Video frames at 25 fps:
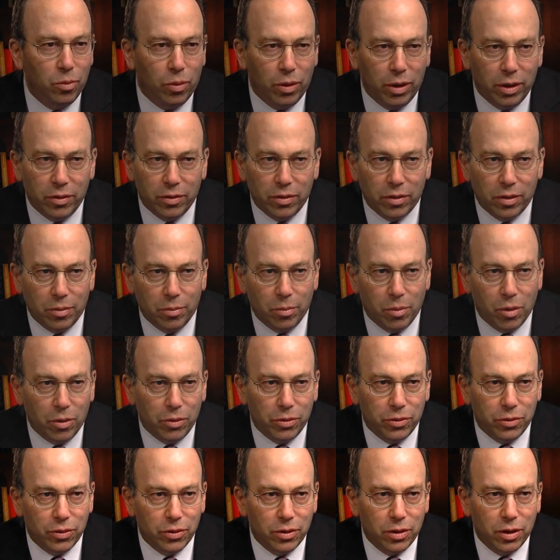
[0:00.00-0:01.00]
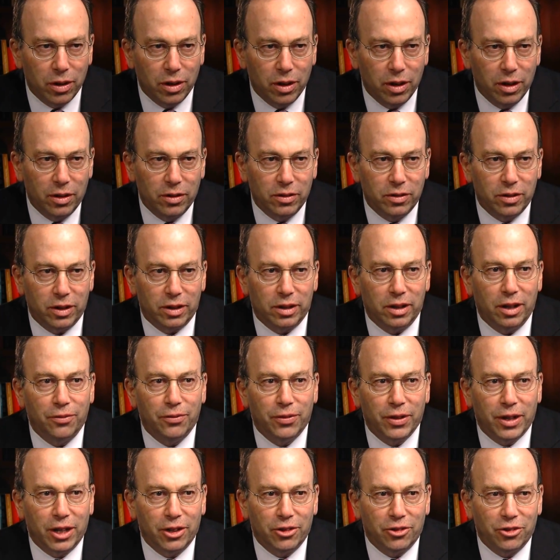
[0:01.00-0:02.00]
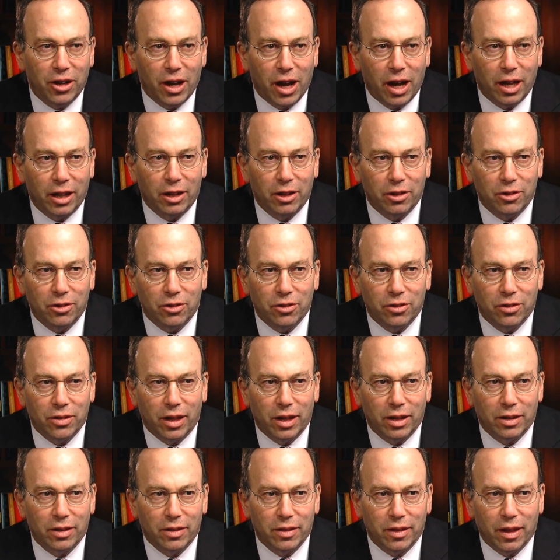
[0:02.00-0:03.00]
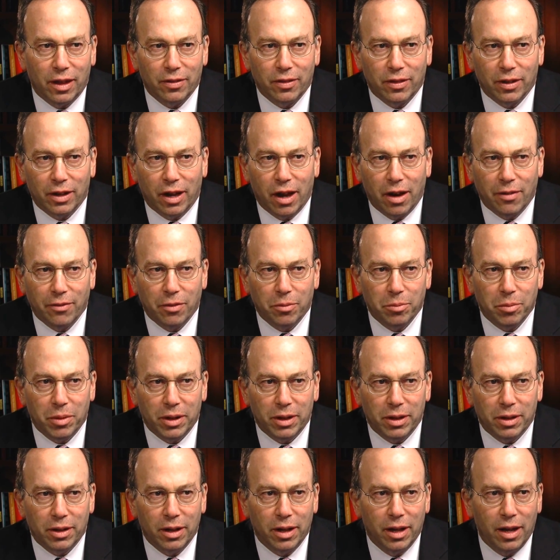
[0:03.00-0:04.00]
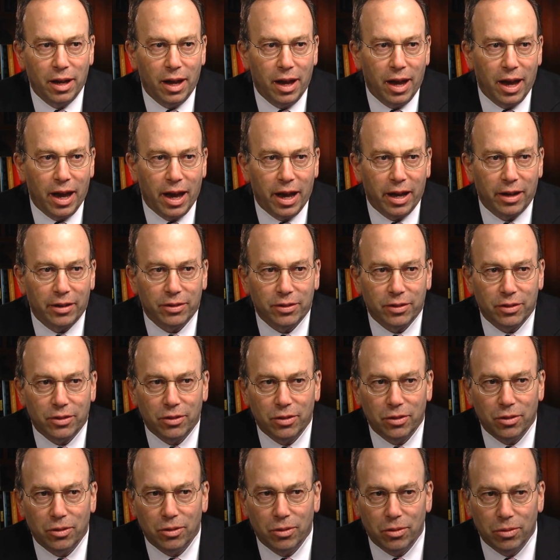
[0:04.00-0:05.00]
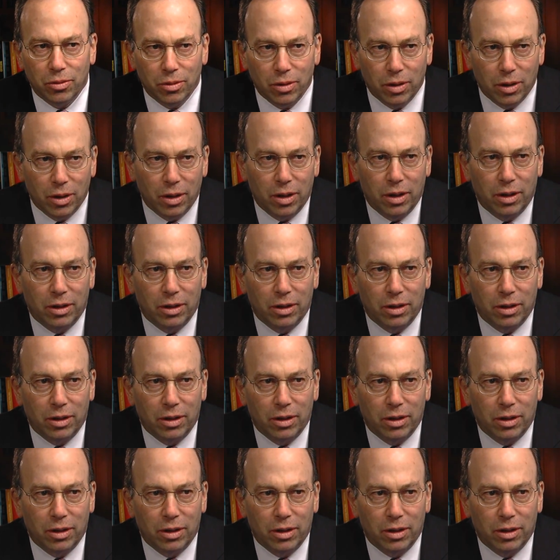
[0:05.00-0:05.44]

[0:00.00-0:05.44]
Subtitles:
What is the most significant challenge that the government has to